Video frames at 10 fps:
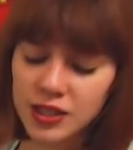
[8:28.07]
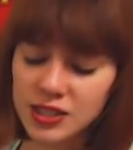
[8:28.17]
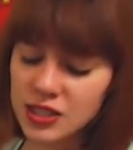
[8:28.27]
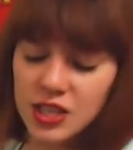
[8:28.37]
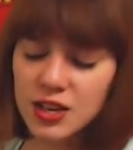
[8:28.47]

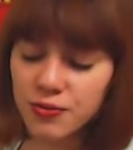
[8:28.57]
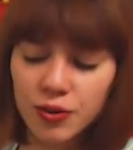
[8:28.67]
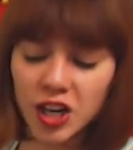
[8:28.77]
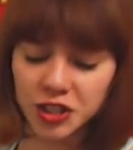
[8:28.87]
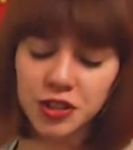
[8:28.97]
Steve
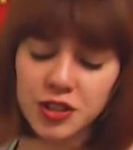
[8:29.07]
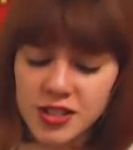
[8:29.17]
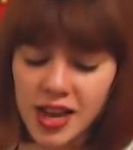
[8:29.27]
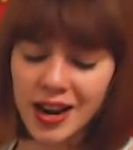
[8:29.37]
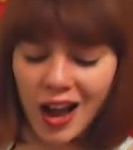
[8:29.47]

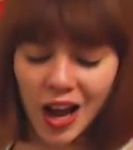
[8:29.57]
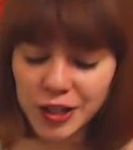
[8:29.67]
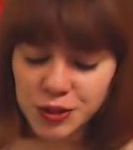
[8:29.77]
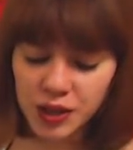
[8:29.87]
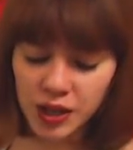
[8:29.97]
Rogers and
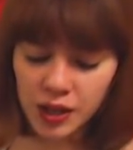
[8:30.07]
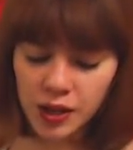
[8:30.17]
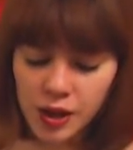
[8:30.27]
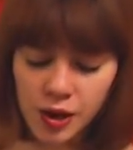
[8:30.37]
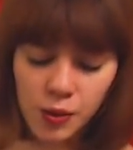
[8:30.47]
HYDRA.
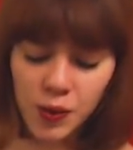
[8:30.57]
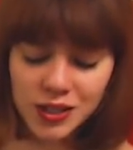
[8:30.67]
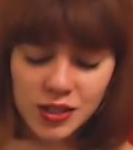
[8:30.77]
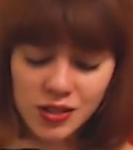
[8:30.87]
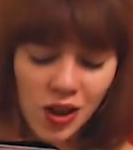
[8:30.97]

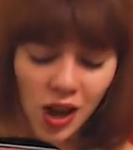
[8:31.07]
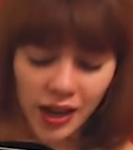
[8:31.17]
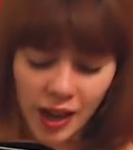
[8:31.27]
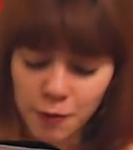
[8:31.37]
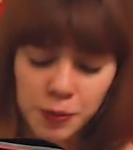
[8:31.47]
What does Ock
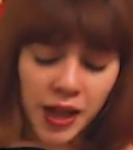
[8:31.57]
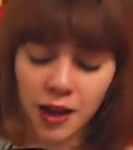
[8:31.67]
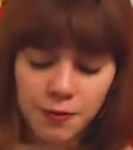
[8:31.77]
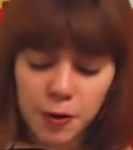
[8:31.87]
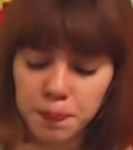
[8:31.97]
have
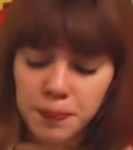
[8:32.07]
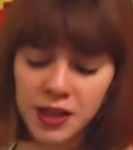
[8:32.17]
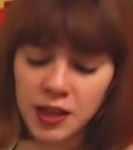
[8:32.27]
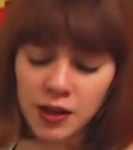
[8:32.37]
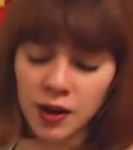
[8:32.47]
planned for
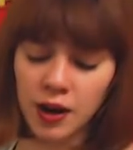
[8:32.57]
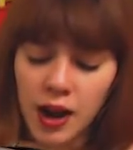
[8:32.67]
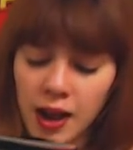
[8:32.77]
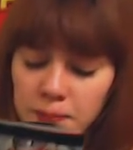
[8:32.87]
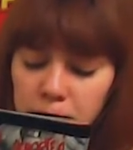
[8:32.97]
Peter
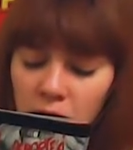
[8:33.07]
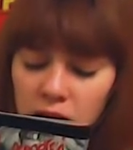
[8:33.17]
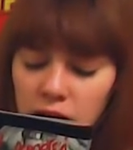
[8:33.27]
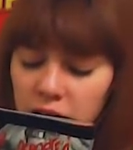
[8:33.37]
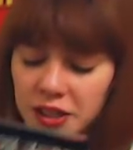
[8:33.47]
and
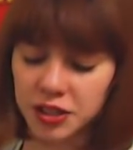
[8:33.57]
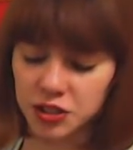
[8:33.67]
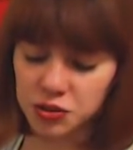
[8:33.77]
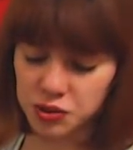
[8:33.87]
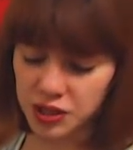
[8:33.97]
Parker
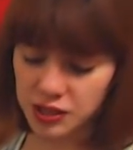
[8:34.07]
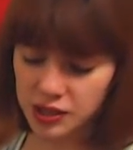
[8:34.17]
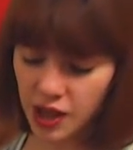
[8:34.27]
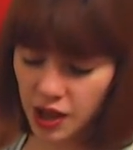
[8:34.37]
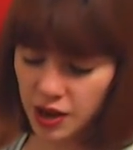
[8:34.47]

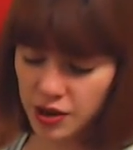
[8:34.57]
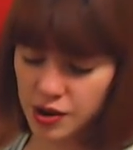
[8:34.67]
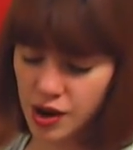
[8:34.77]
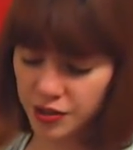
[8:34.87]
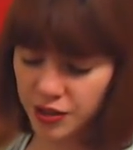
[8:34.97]
Industries?
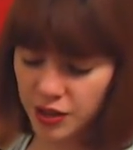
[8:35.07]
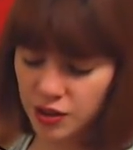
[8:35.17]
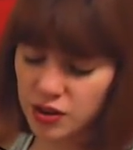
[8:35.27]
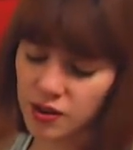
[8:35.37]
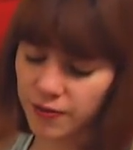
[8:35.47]
Nothing
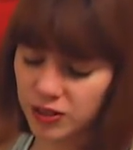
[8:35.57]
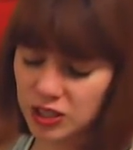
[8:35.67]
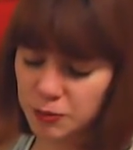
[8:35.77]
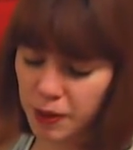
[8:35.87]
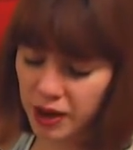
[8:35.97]
good for
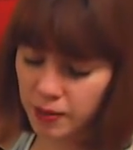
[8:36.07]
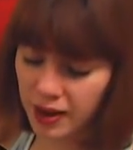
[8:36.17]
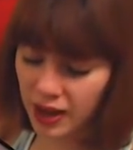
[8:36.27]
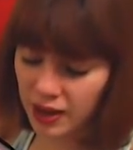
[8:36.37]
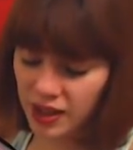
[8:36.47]

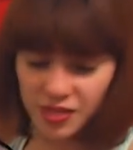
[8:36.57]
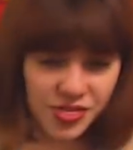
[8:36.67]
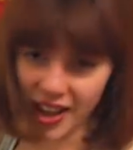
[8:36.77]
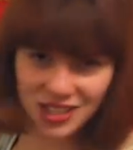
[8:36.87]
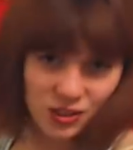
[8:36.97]
Spider-Man,
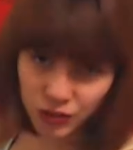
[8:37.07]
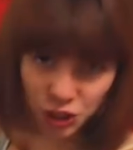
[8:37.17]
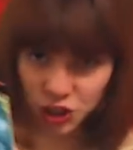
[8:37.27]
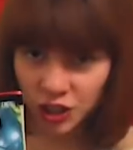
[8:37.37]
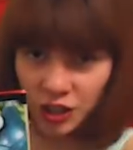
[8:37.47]
that's for
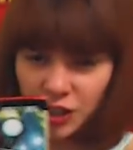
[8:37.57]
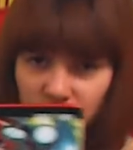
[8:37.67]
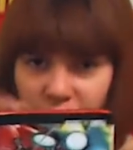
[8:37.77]
sure.